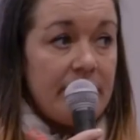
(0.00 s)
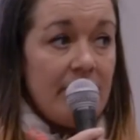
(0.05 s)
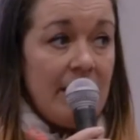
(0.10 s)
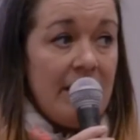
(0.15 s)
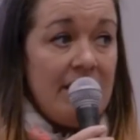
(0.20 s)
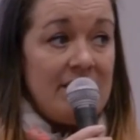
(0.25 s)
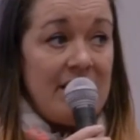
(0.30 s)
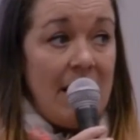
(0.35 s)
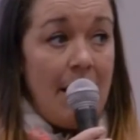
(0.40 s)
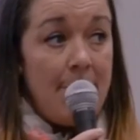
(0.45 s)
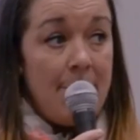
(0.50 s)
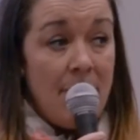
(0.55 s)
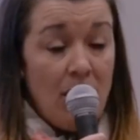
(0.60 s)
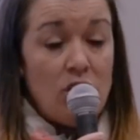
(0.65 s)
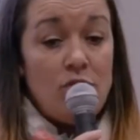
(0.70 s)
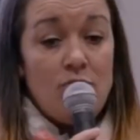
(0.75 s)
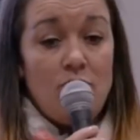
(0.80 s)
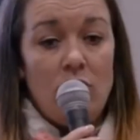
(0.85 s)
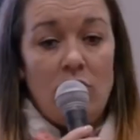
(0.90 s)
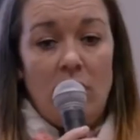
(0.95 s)
is they're
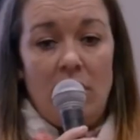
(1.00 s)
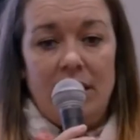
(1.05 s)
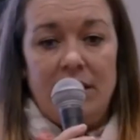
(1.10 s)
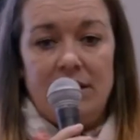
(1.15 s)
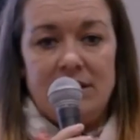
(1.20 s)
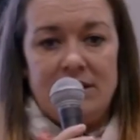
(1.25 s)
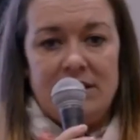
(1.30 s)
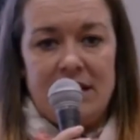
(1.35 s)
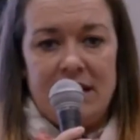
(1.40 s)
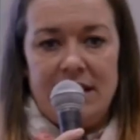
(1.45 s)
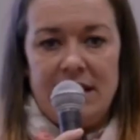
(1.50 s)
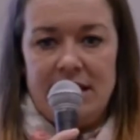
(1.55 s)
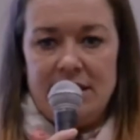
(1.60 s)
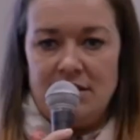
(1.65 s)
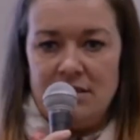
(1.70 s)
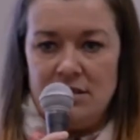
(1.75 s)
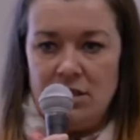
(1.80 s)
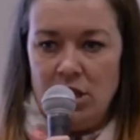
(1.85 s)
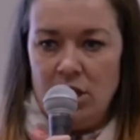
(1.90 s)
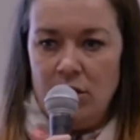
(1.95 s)
much more likely to say
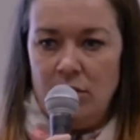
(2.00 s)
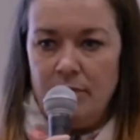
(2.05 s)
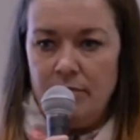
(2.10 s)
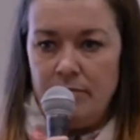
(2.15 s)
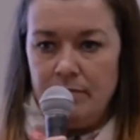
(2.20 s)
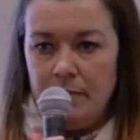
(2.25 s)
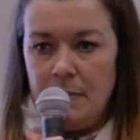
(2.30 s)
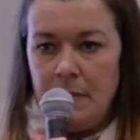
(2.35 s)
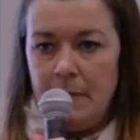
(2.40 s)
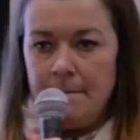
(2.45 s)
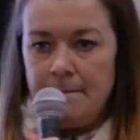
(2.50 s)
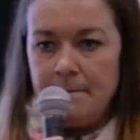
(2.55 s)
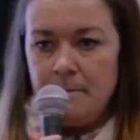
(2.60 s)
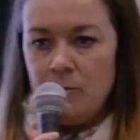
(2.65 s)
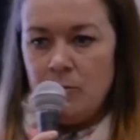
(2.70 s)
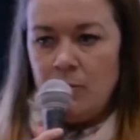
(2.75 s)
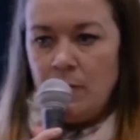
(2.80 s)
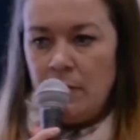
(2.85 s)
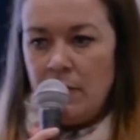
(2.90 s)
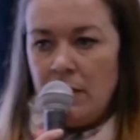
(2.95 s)
yes to you.
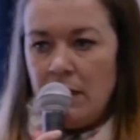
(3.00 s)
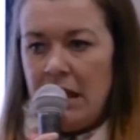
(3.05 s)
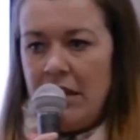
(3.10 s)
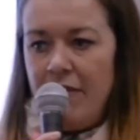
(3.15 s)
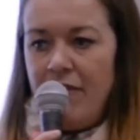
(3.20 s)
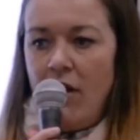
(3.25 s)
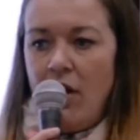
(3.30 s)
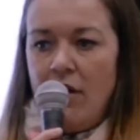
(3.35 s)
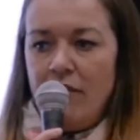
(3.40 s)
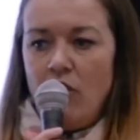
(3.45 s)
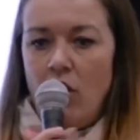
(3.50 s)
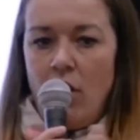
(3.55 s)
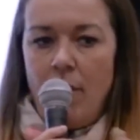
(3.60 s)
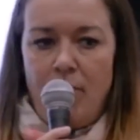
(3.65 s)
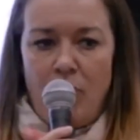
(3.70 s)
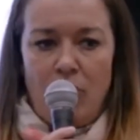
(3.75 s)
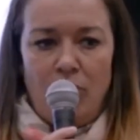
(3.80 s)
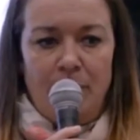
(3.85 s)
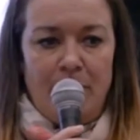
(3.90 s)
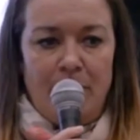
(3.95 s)
If I've got a
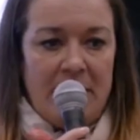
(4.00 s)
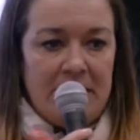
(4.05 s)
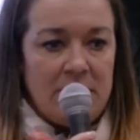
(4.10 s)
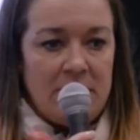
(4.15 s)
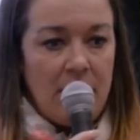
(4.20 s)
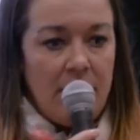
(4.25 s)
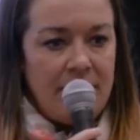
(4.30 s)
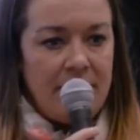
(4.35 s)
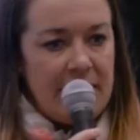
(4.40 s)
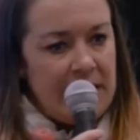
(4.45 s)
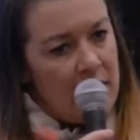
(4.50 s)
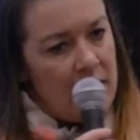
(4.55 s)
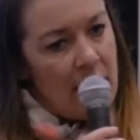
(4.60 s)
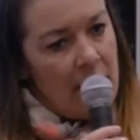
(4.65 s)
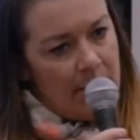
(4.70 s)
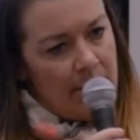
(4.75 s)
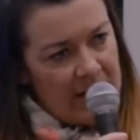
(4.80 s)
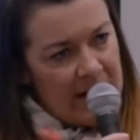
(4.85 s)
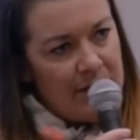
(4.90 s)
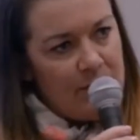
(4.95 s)
prospect and I've said,
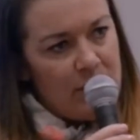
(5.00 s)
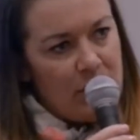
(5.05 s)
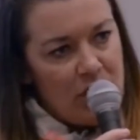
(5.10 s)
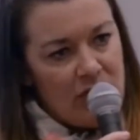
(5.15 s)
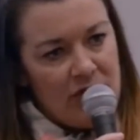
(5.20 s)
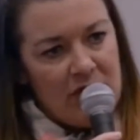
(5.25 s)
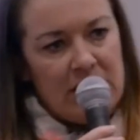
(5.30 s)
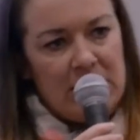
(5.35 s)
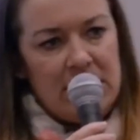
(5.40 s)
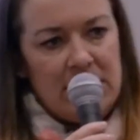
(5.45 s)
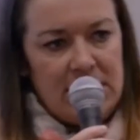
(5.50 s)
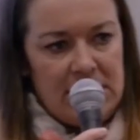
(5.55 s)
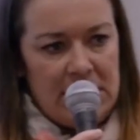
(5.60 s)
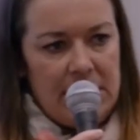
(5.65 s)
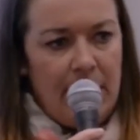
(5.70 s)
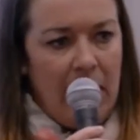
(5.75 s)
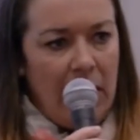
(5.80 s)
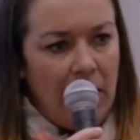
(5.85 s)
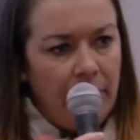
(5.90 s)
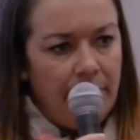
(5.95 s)
please will you read this
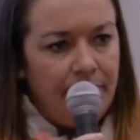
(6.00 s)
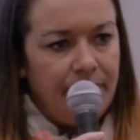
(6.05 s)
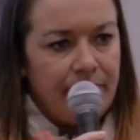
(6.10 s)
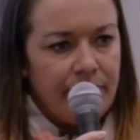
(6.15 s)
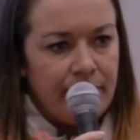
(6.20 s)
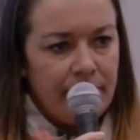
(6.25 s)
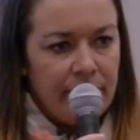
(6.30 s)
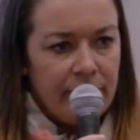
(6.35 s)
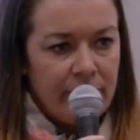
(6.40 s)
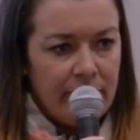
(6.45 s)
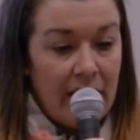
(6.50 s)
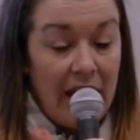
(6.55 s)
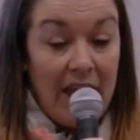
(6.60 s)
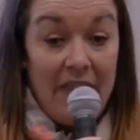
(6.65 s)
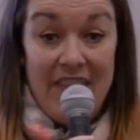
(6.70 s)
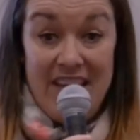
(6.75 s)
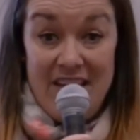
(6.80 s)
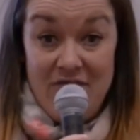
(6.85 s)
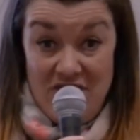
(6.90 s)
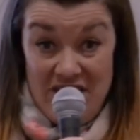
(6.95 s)
email,
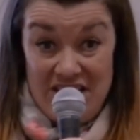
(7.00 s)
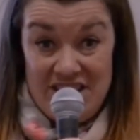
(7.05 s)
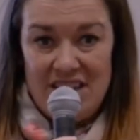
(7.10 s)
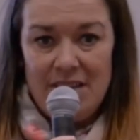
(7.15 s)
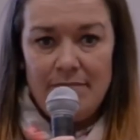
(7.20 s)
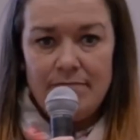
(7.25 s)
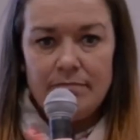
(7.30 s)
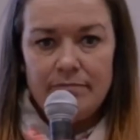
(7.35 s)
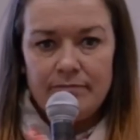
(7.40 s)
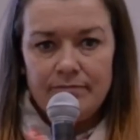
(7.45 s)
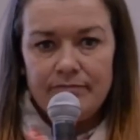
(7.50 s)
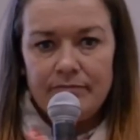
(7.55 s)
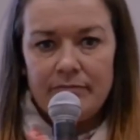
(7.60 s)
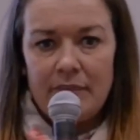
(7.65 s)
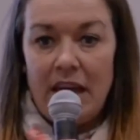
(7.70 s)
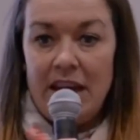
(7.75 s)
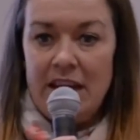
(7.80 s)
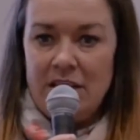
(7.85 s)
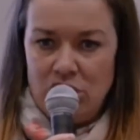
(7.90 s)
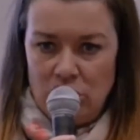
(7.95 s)
and they read it
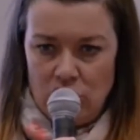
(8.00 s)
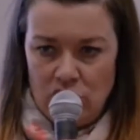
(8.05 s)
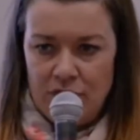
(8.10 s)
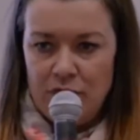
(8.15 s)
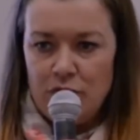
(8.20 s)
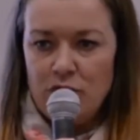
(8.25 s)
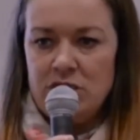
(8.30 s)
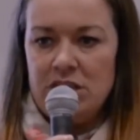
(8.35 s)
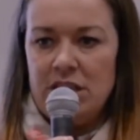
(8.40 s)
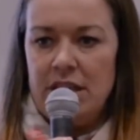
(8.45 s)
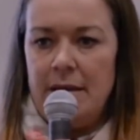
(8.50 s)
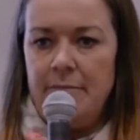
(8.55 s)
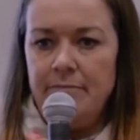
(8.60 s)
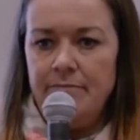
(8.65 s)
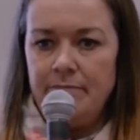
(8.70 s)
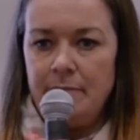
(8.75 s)
and it's useful to them,